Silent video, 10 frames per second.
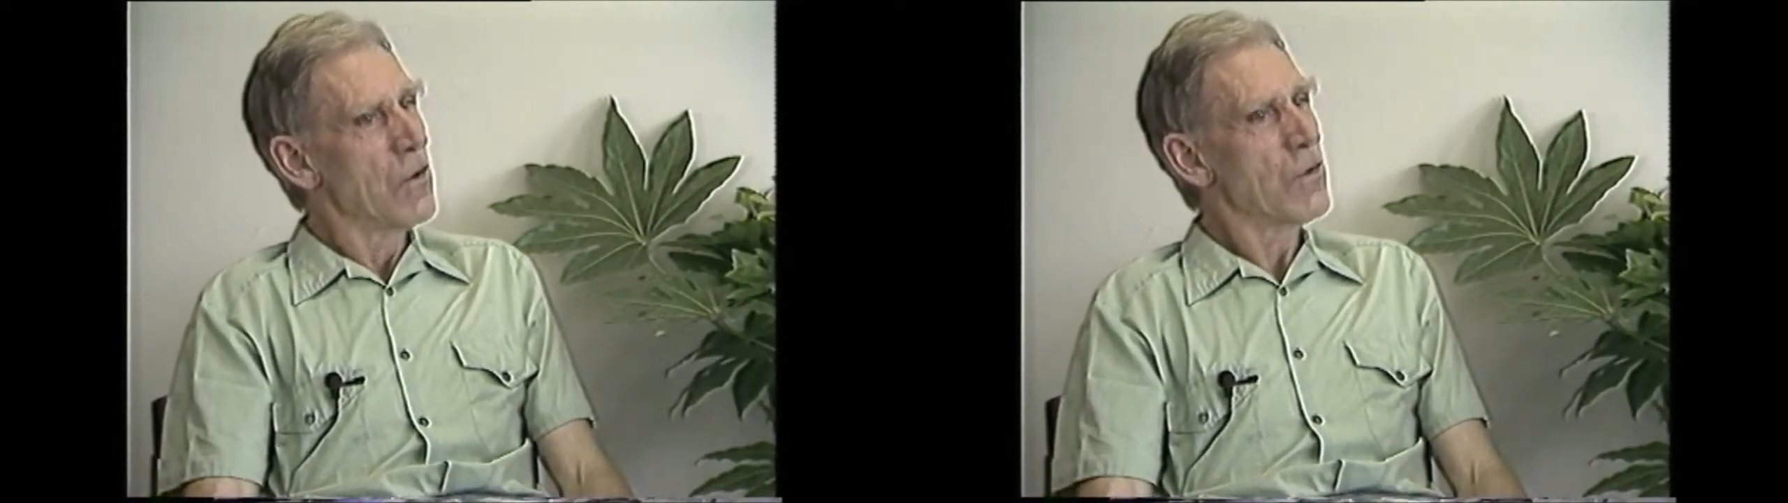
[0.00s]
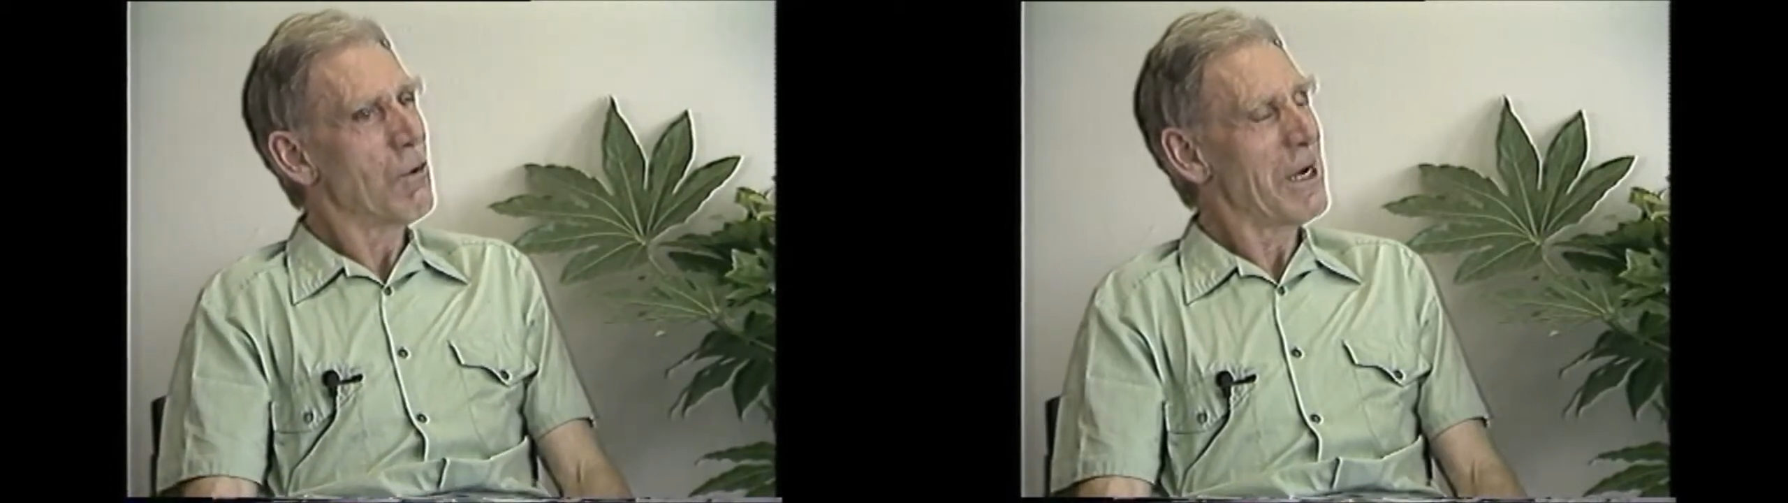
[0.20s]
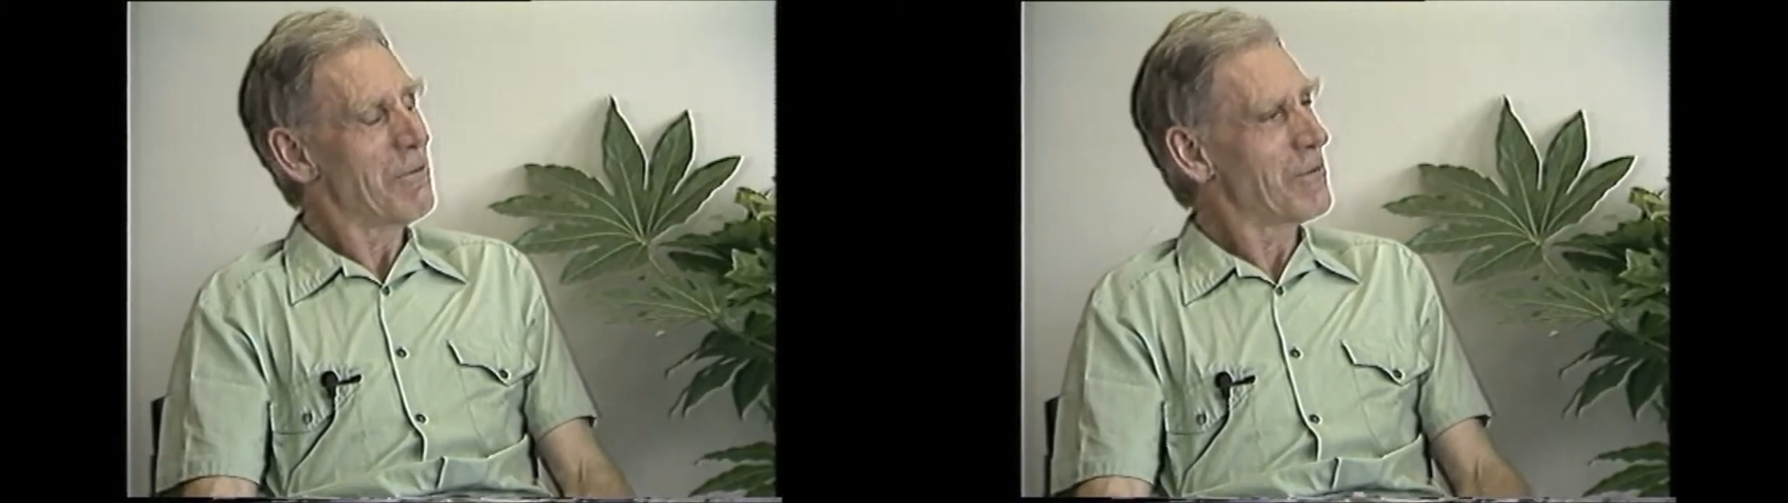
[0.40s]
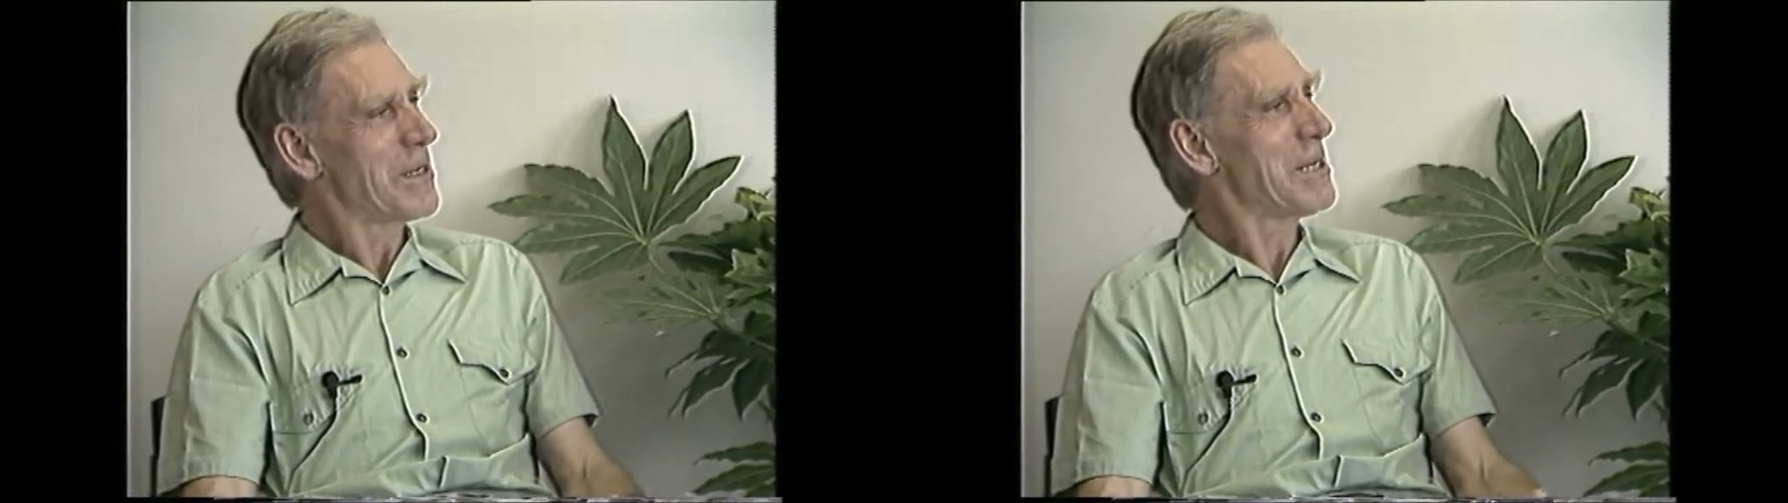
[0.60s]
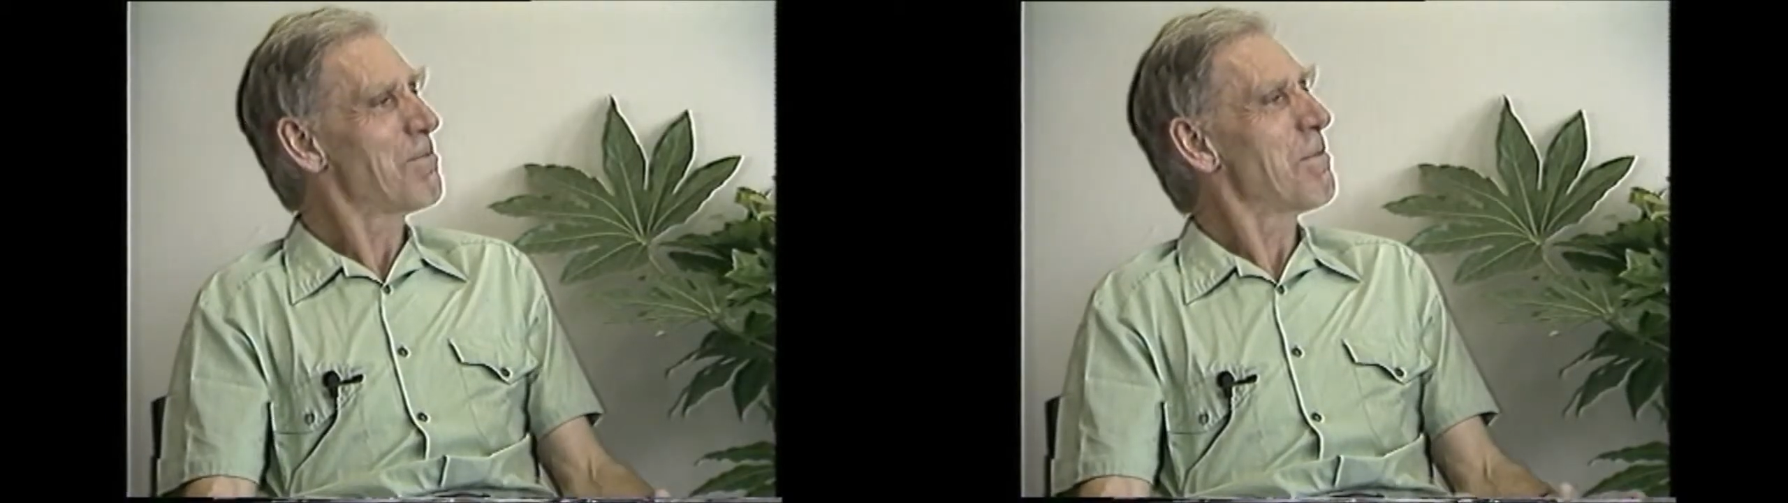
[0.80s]
So it was
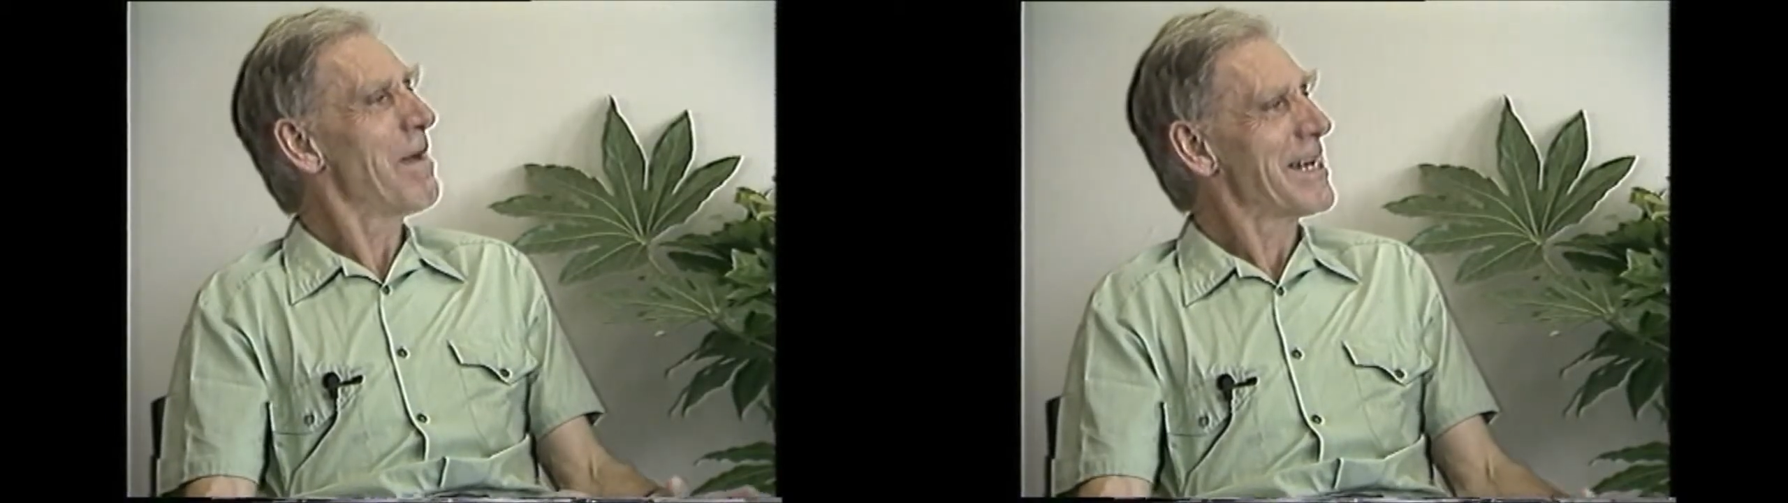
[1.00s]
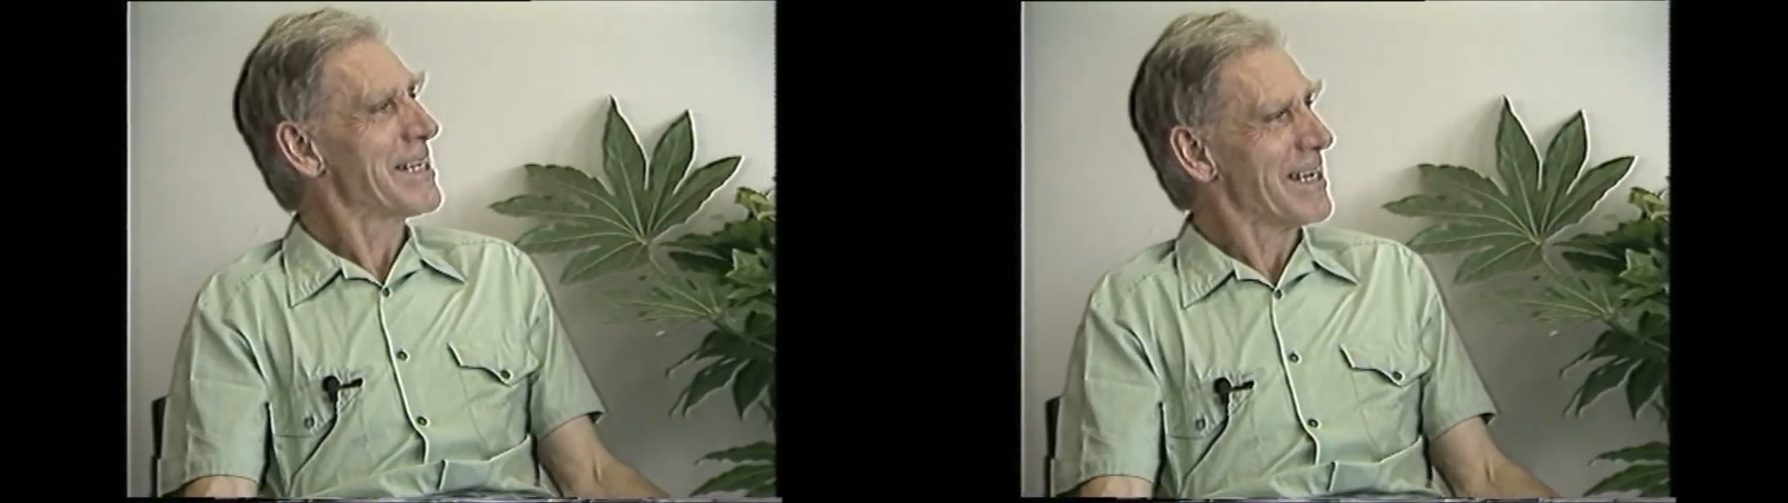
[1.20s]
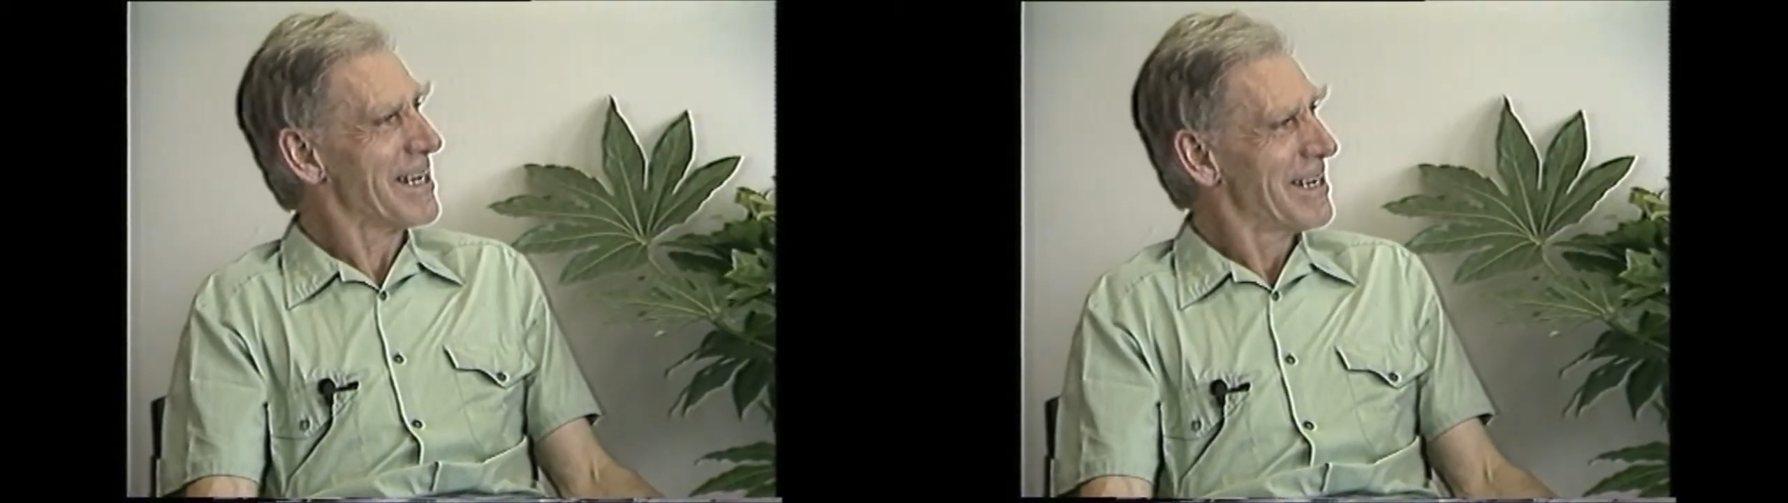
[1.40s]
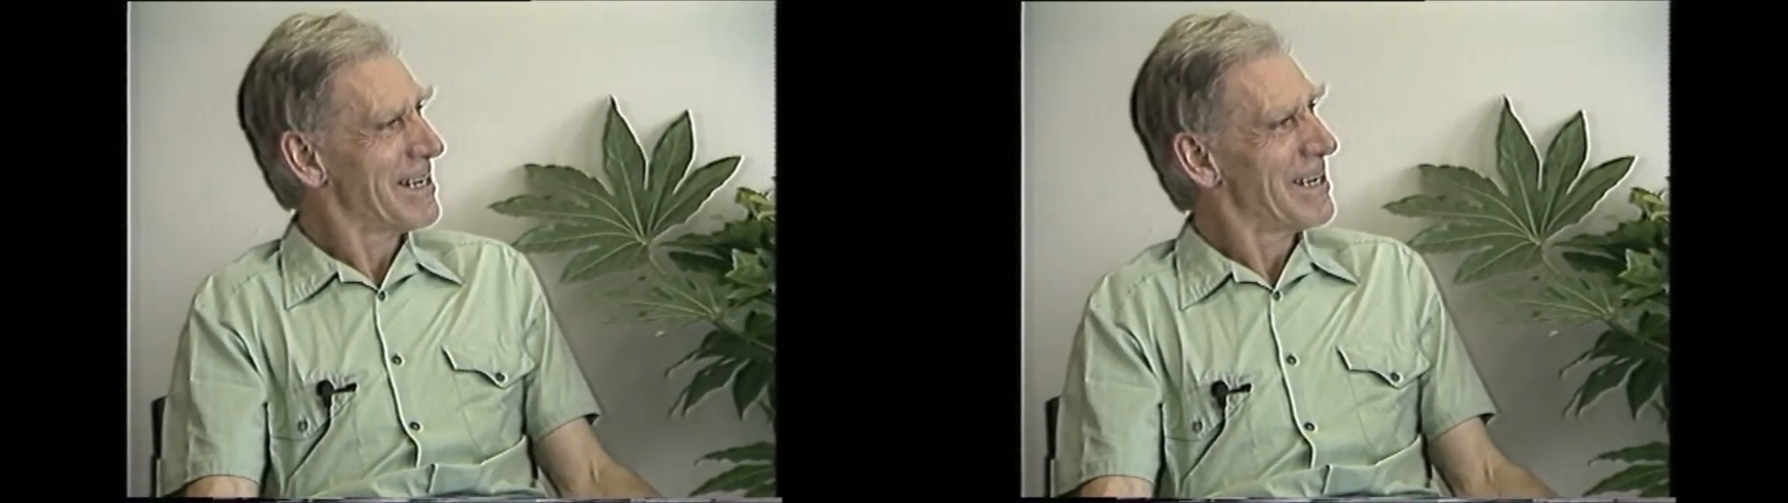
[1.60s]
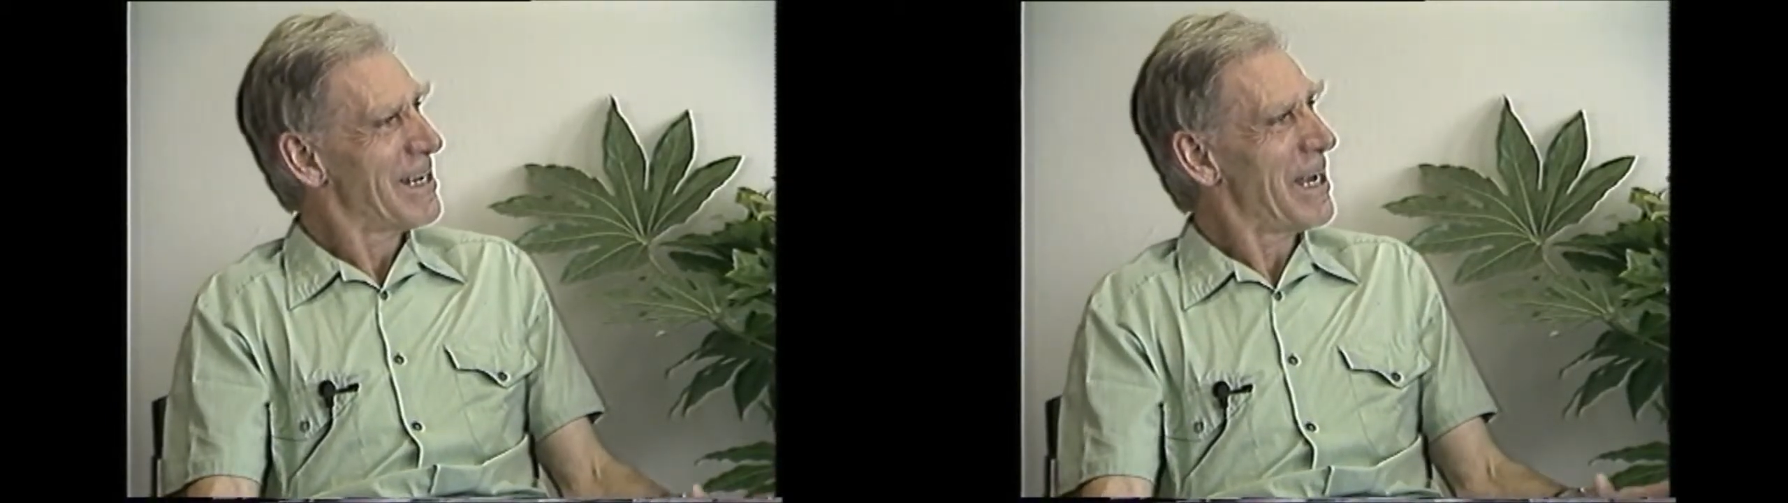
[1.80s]
a diplomatic
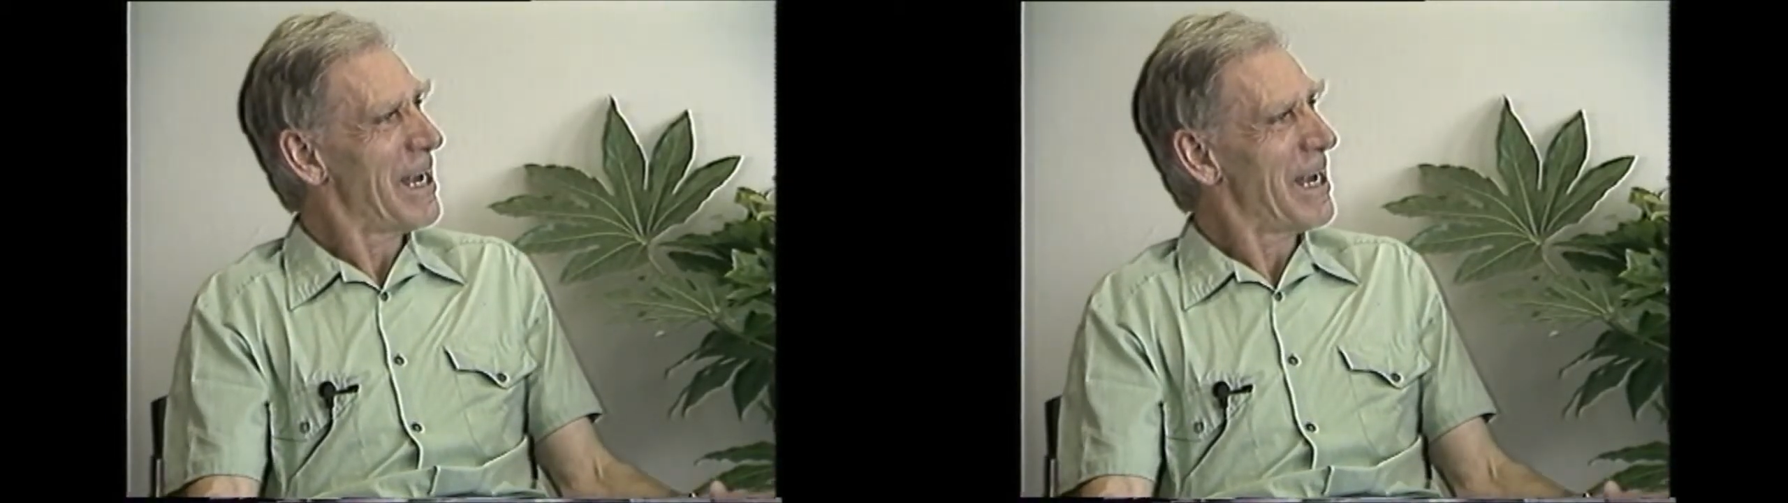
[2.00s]
hmm.